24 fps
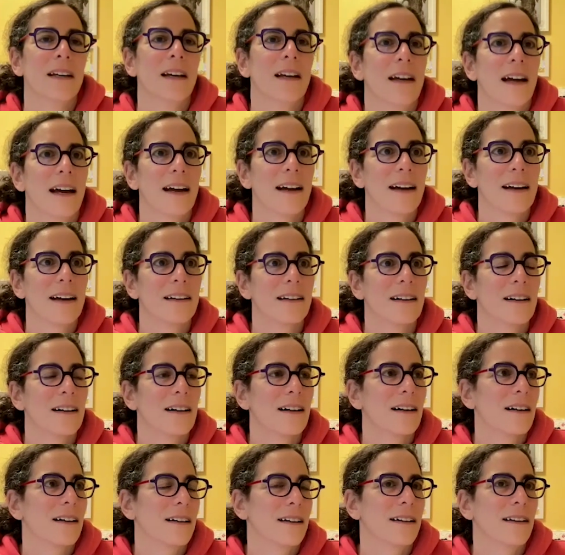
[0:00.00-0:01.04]

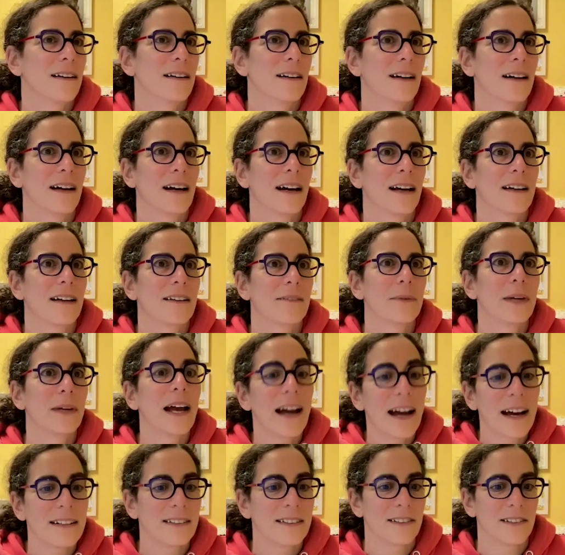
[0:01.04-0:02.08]
And we
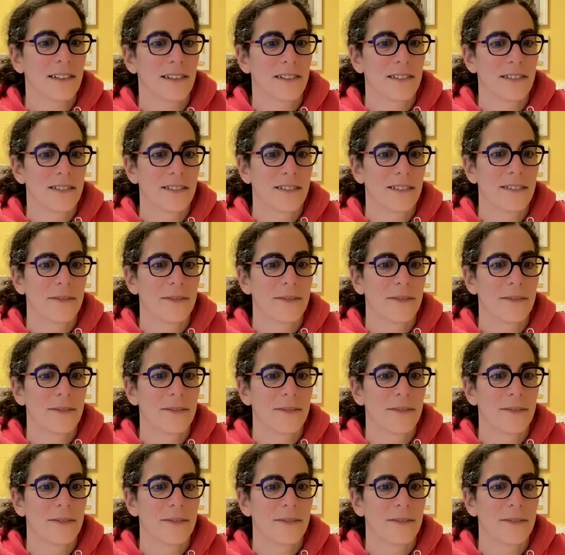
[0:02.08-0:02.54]
had to.